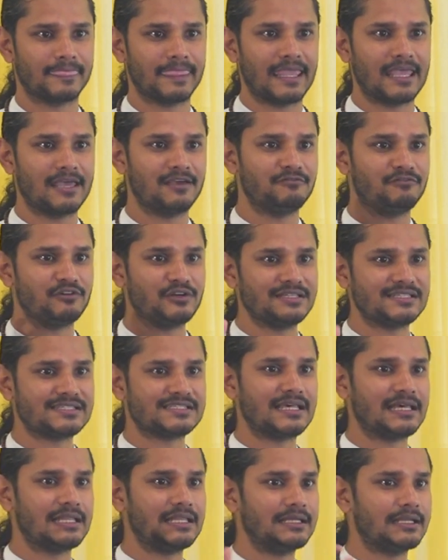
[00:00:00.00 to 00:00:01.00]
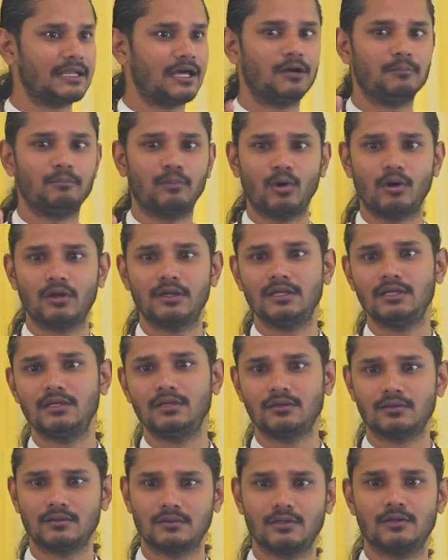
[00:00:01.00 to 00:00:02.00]
Every cell in our
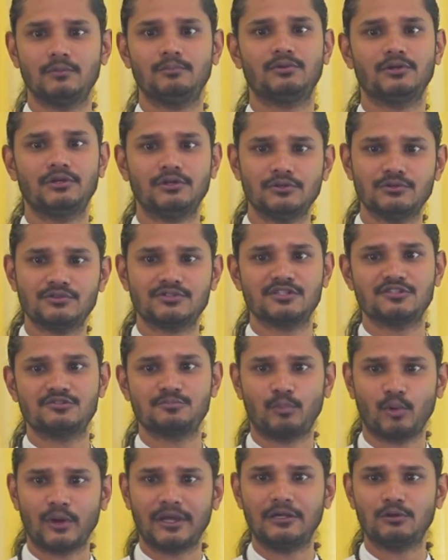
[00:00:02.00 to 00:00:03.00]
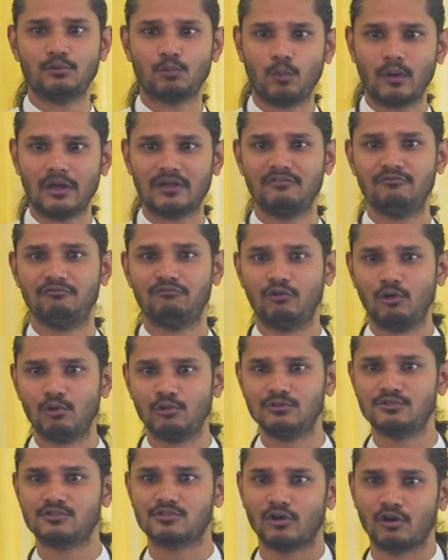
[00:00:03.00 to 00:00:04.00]
body produces 0.1
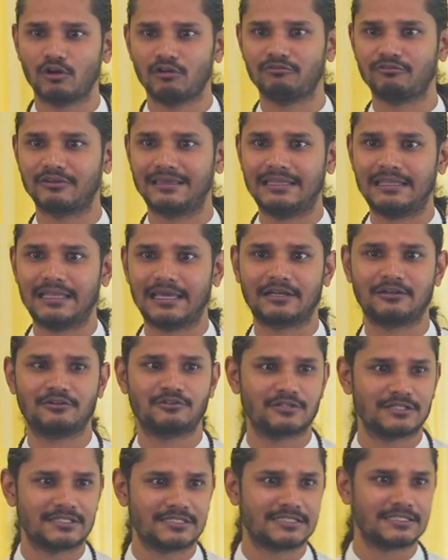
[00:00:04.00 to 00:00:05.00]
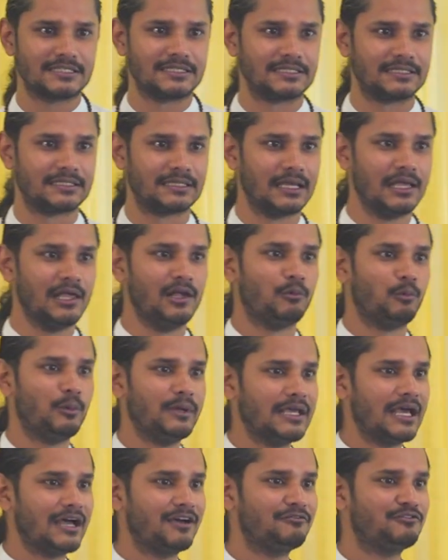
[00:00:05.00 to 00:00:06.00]
volts of electricity.
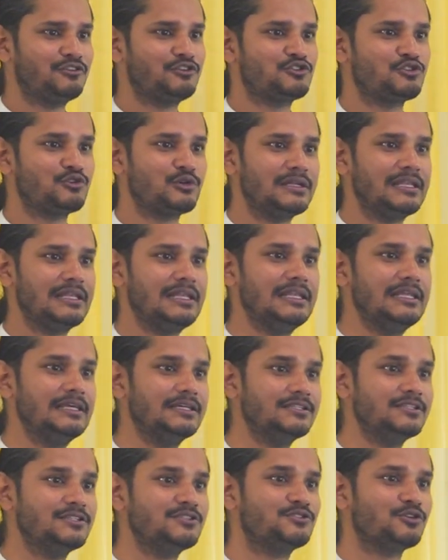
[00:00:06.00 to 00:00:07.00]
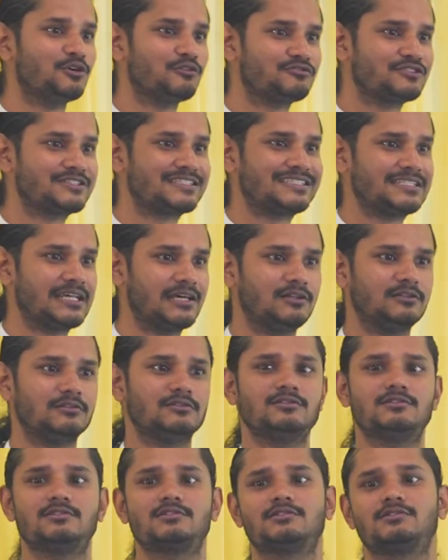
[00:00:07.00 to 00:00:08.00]
We have trillions of
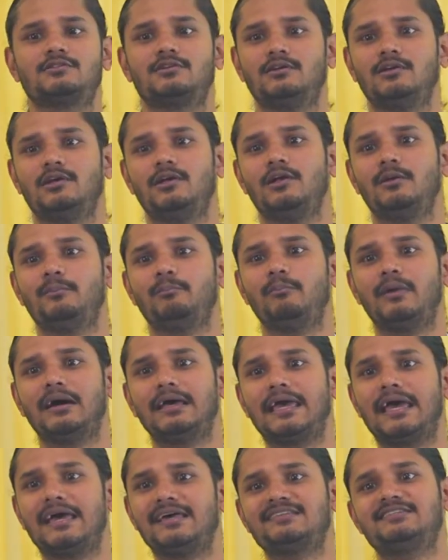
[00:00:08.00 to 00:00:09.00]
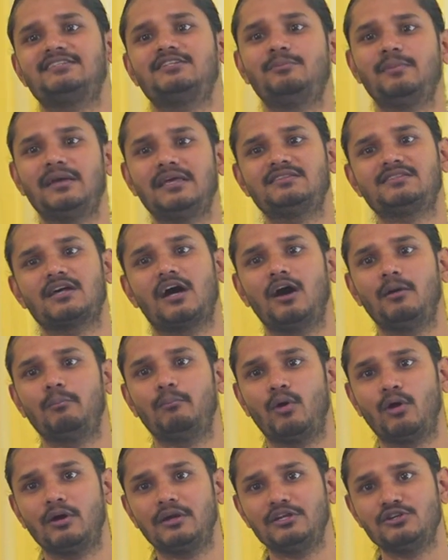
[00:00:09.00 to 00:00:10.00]
cells. By estimates, our
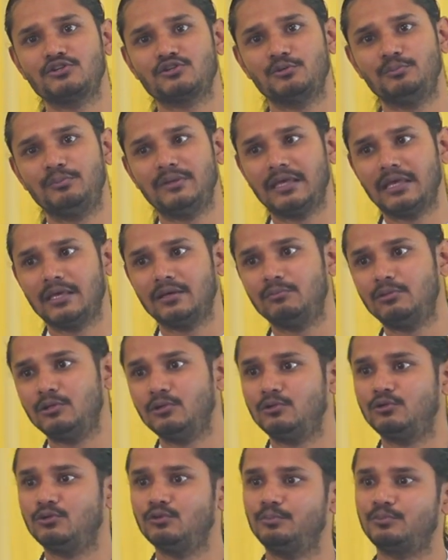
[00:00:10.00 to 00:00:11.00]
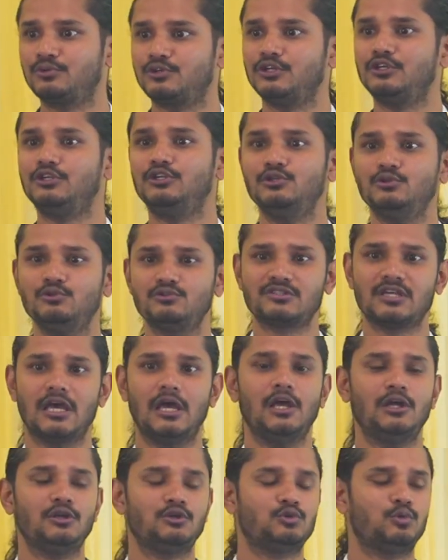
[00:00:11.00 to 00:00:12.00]
body should be able to produce
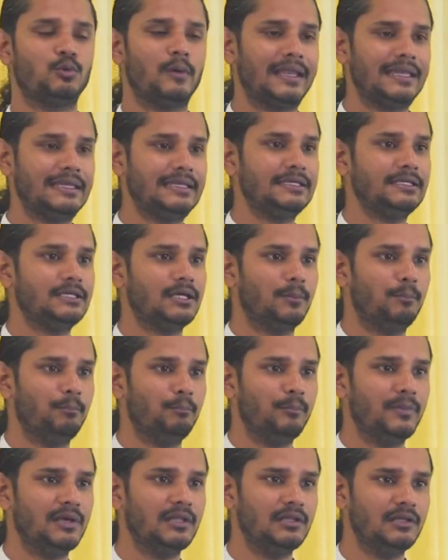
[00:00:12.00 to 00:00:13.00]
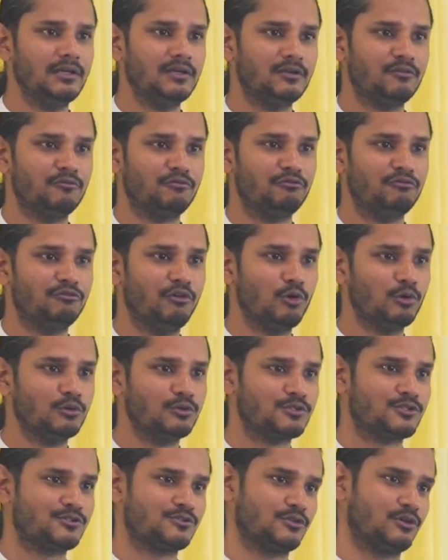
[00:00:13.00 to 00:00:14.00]
20 million
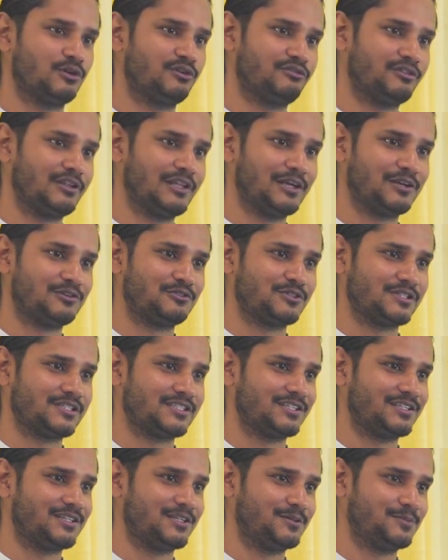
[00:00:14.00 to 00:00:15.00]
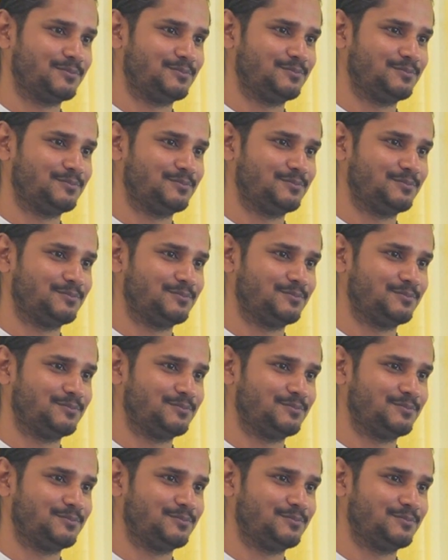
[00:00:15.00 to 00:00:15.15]
volts of electricity.